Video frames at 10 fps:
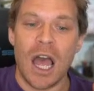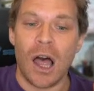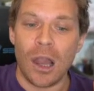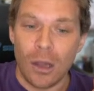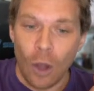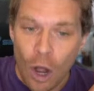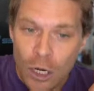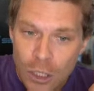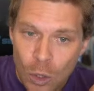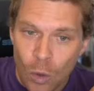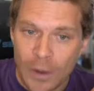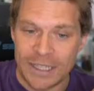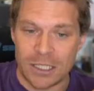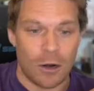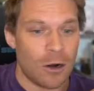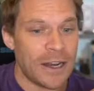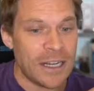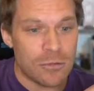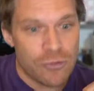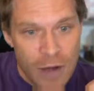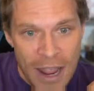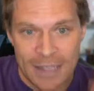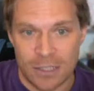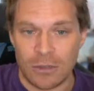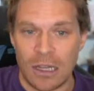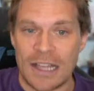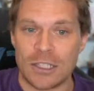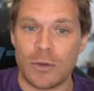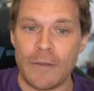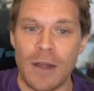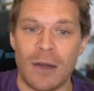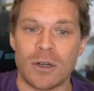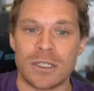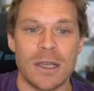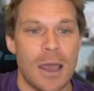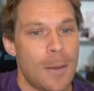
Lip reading: A lot of the coins are in the reds over the last 24 hours.